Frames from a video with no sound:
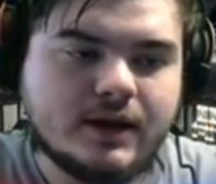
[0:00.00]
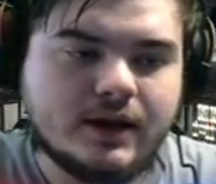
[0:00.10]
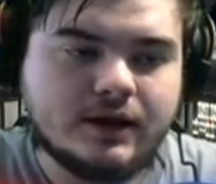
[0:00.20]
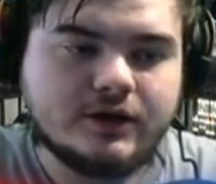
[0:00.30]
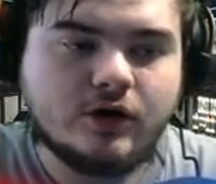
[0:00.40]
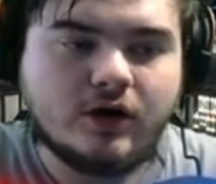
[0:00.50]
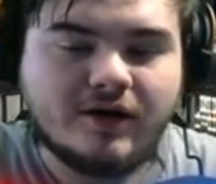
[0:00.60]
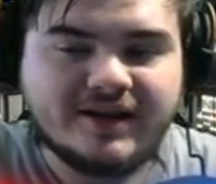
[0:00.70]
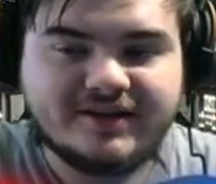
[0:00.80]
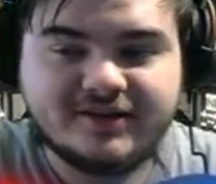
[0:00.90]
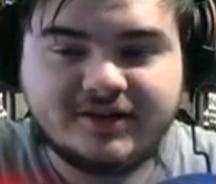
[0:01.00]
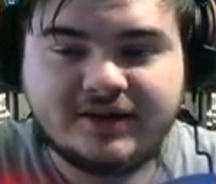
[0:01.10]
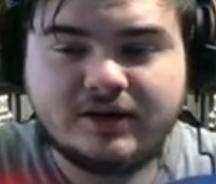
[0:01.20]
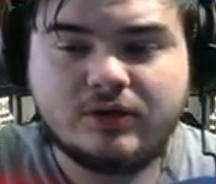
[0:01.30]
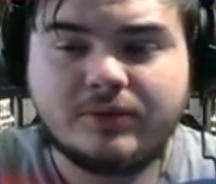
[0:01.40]
Uh, you got
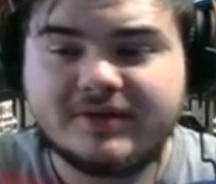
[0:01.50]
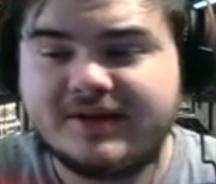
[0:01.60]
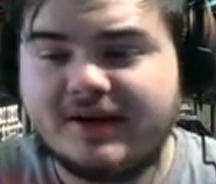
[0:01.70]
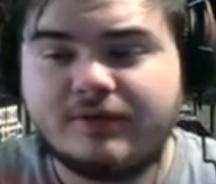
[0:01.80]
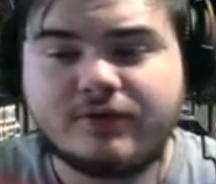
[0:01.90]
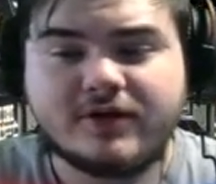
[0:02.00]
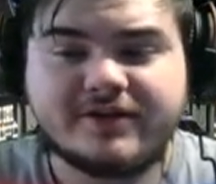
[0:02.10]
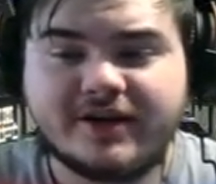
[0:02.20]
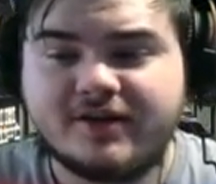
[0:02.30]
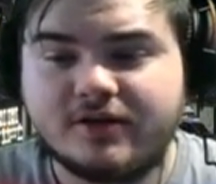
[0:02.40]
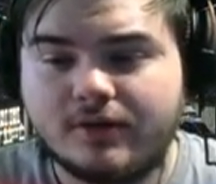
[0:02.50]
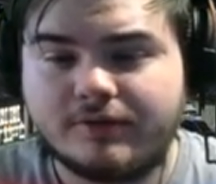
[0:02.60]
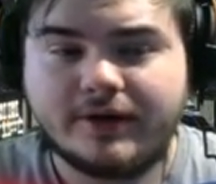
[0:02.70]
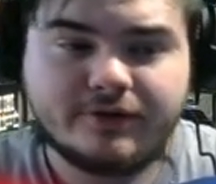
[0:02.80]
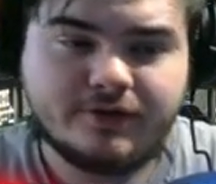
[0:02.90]
IG, who is needed for Executor
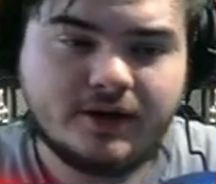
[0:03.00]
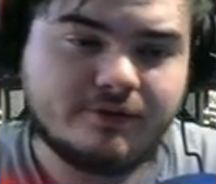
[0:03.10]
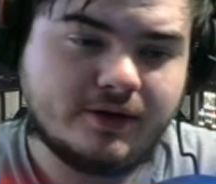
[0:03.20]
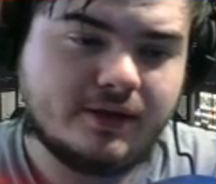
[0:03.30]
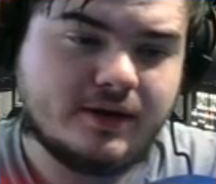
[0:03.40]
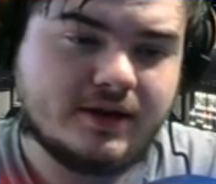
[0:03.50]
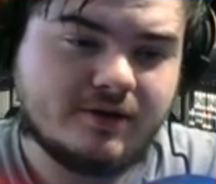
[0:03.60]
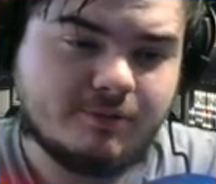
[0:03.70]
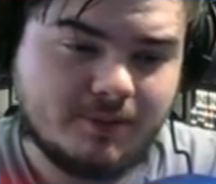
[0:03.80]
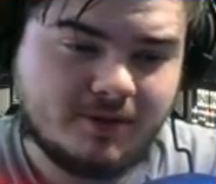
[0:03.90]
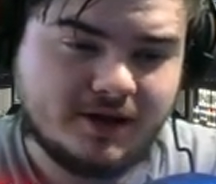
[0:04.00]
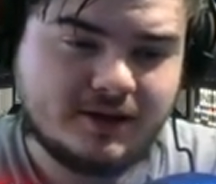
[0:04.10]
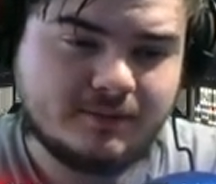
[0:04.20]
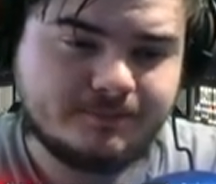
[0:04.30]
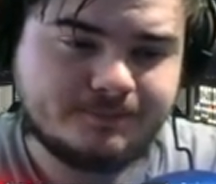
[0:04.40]
at Relic 5, and then you have
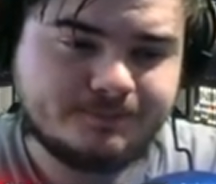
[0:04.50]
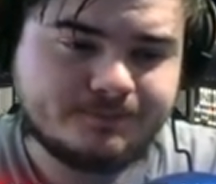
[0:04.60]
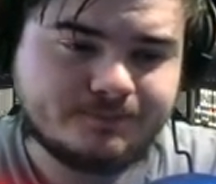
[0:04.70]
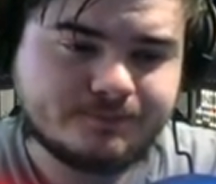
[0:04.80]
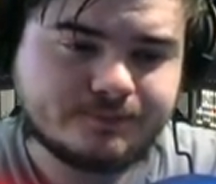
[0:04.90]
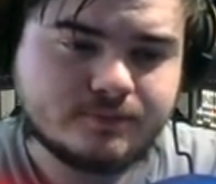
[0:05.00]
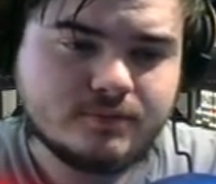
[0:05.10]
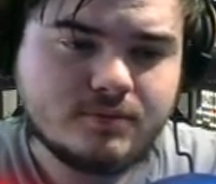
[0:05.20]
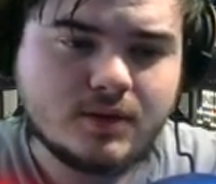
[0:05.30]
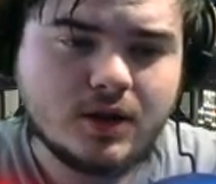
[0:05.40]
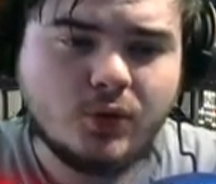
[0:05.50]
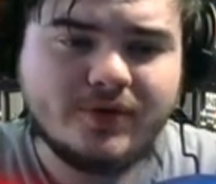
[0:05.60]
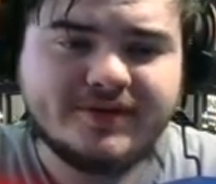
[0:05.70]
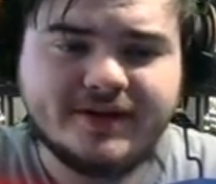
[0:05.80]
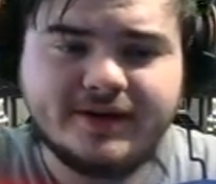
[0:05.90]
BB8, who
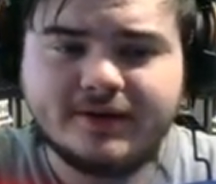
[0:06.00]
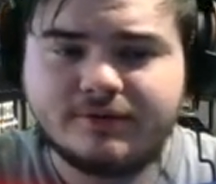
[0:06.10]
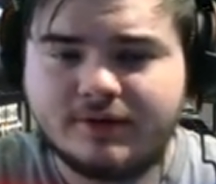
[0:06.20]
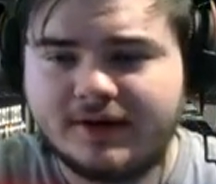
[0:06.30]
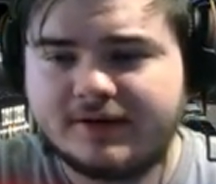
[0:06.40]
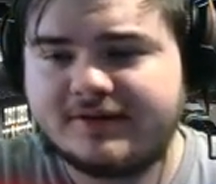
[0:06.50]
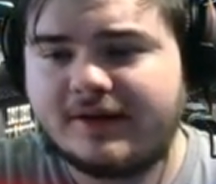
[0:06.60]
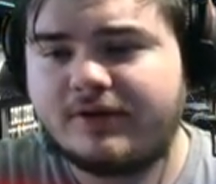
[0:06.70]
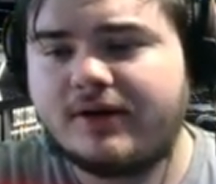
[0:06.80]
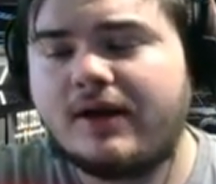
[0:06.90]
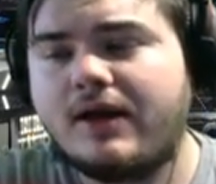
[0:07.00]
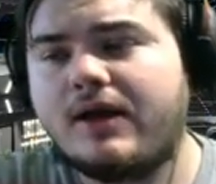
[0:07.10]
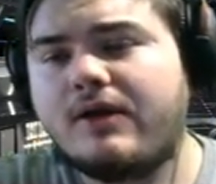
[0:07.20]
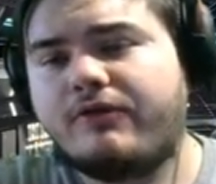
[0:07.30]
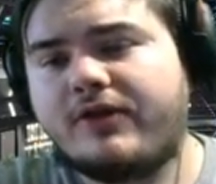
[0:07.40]
is needed at Relic 7
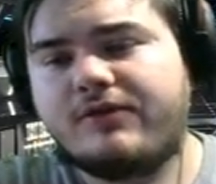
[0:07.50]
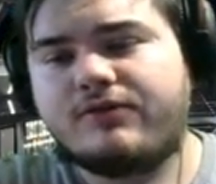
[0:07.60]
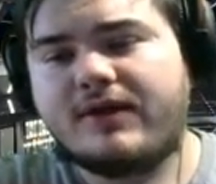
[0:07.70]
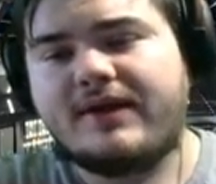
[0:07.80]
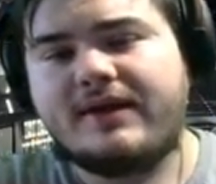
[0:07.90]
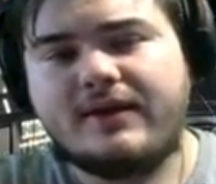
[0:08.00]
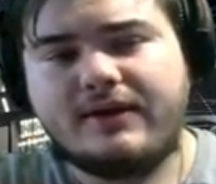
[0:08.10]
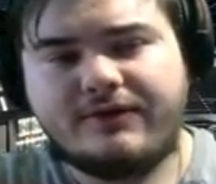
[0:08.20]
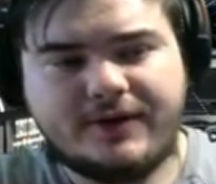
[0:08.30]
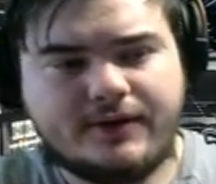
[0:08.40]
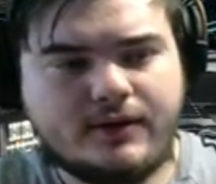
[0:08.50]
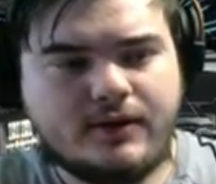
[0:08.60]
for the Array event.